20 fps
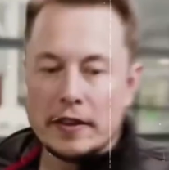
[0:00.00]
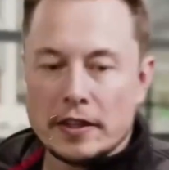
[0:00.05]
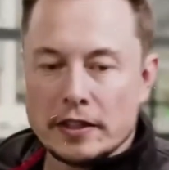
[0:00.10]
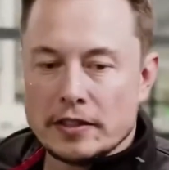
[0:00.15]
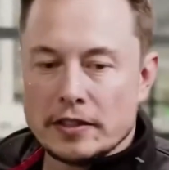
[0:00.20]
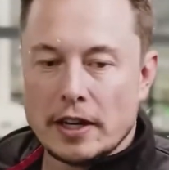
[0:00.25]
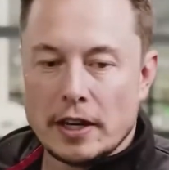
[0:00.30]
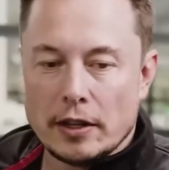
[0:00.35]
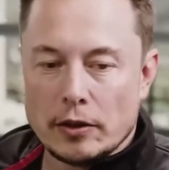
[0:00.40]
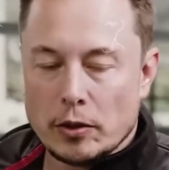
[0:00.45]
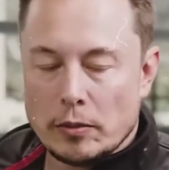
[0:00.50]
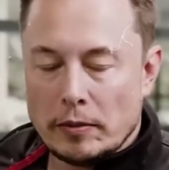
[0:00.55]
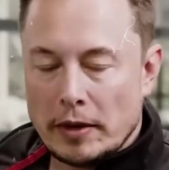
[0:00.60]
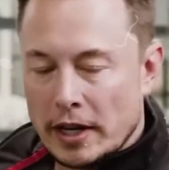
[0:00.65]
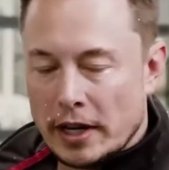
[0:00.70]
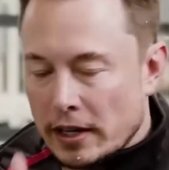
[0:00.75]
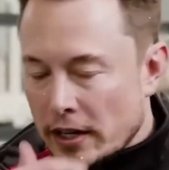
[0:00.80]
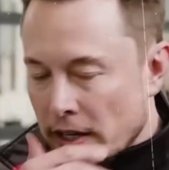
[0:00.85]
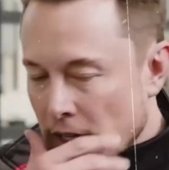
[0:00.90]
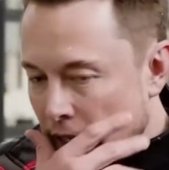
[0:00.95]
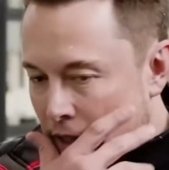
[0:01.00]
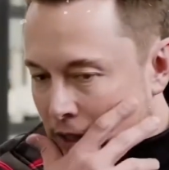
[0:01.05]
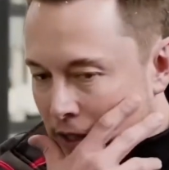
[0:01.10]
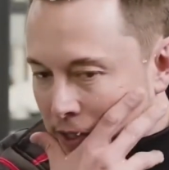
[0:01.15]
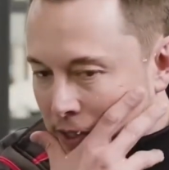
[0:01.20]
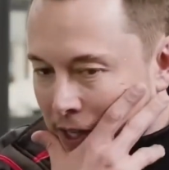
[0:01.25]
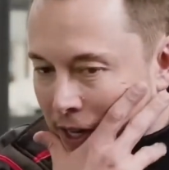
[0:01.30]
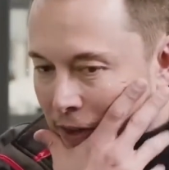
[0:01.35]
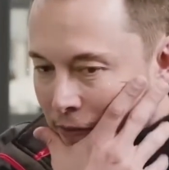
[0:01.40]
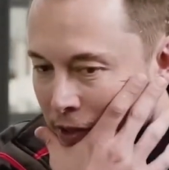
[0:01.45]
Last week, Elon
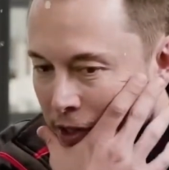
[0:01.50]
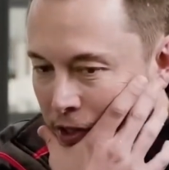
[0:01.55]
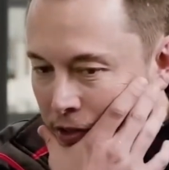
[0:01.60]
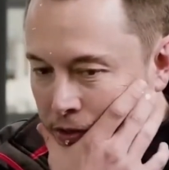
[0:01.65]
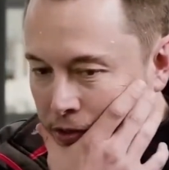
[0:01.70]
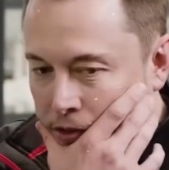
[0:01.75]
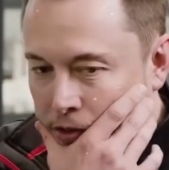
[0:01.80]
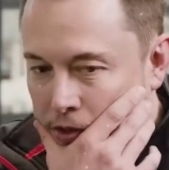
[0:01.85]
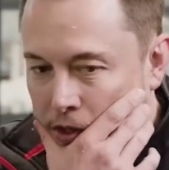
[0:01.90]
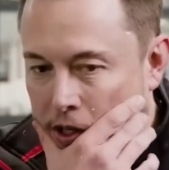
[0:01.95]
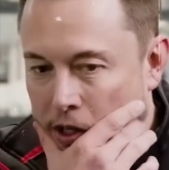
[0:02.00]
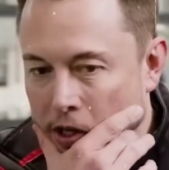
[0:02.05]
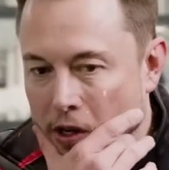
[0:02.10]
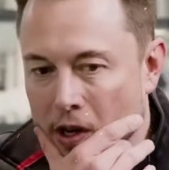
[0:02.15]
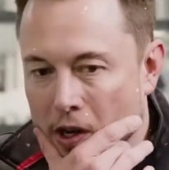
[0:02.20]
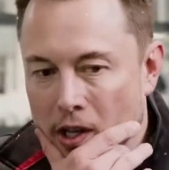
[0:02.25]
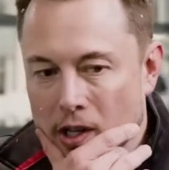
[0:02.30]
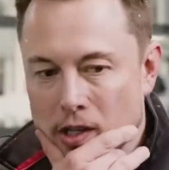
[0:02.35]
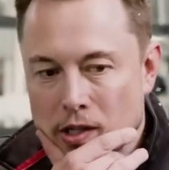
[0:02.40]
Musk gave a mini heart